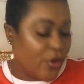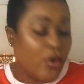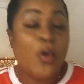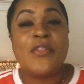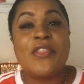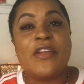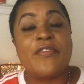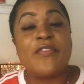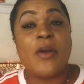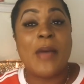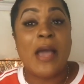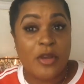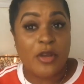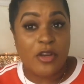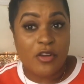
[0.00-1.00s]
no they're
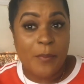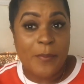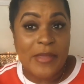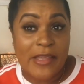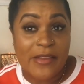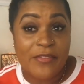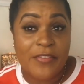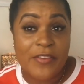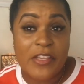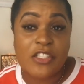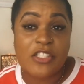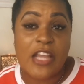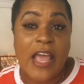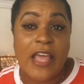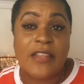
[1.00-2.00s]
from abercrombie and
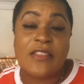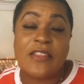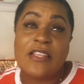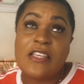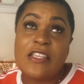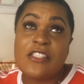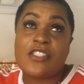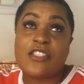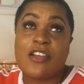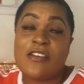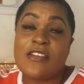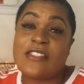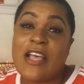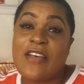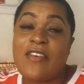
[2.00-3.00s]
fitch and these
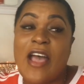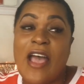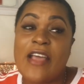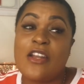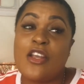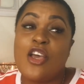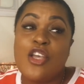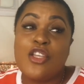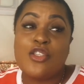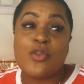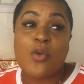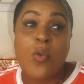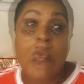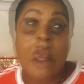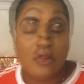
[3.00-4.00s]
skirts i've had
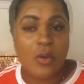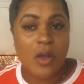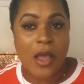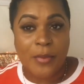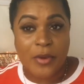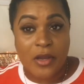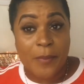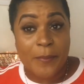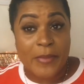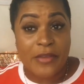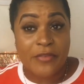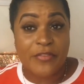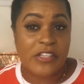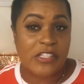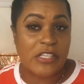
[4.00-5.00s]
so long. know
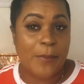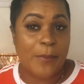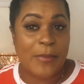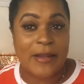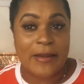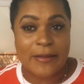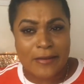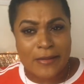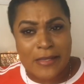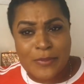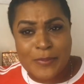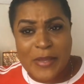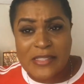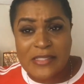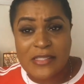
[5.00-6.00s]
abercrombie and fitch can be a little
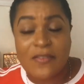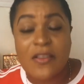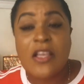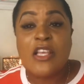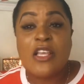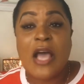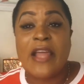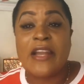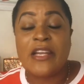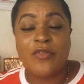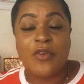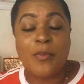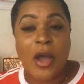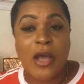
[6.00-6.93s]
expensive i never